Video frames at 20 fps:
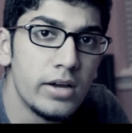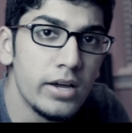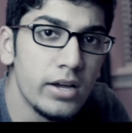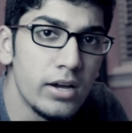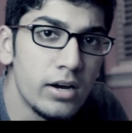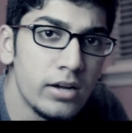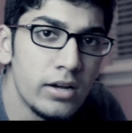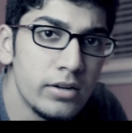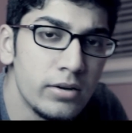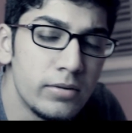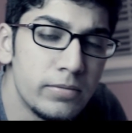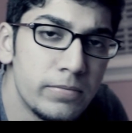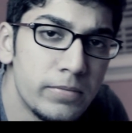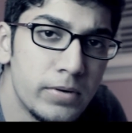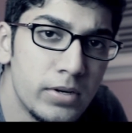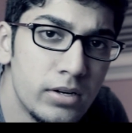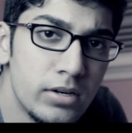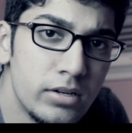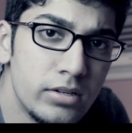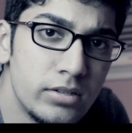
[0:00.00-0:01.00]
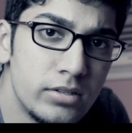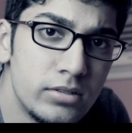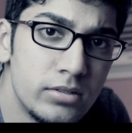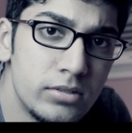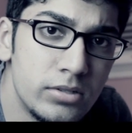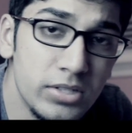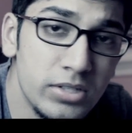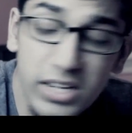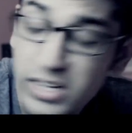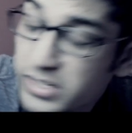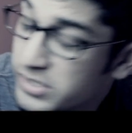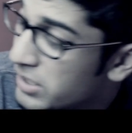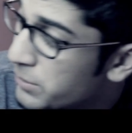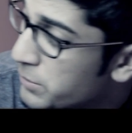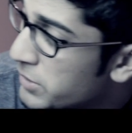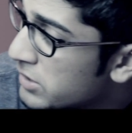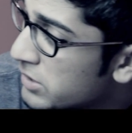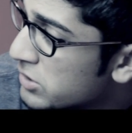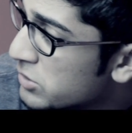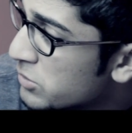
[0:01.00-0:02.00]
Hey, Ahnaf, uh, do you got a
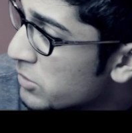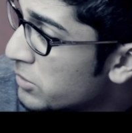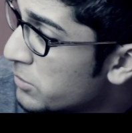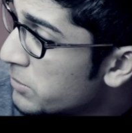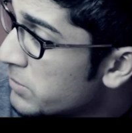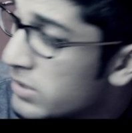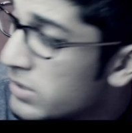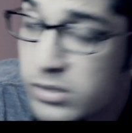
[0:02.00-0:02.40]
dummy in this room?